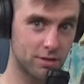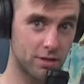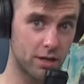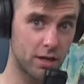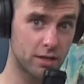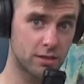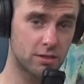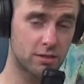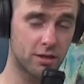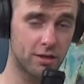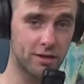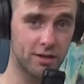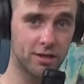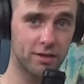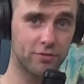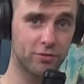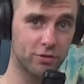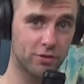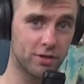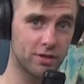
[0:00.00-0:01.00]
Hey, Sonny,
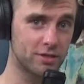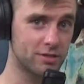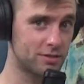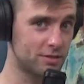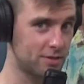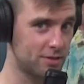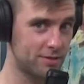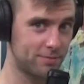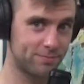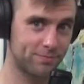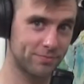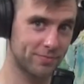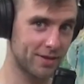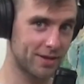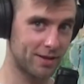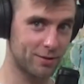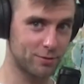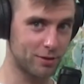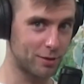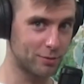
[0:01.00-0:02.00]
if you're listening,
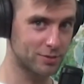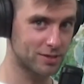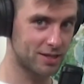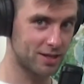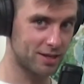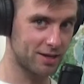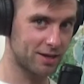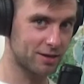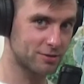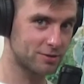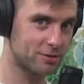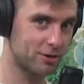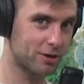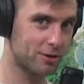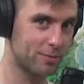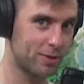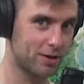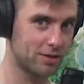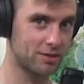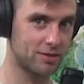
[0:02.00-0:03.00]
I was kidding. I was talking
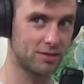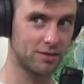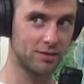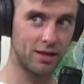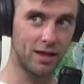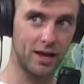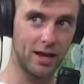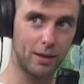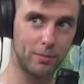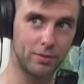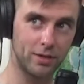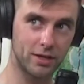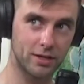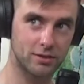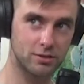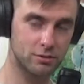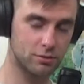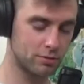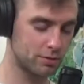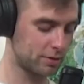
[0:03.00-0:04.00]
about the lab
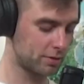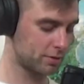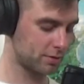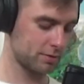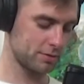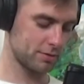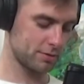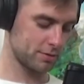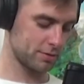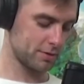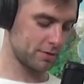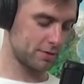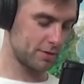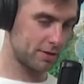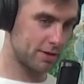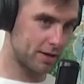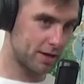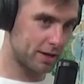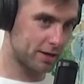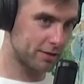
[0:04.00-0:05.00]
next door,
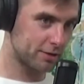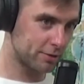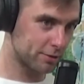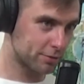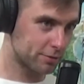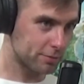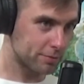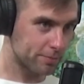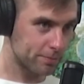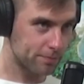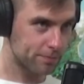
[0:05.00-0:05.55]
not you.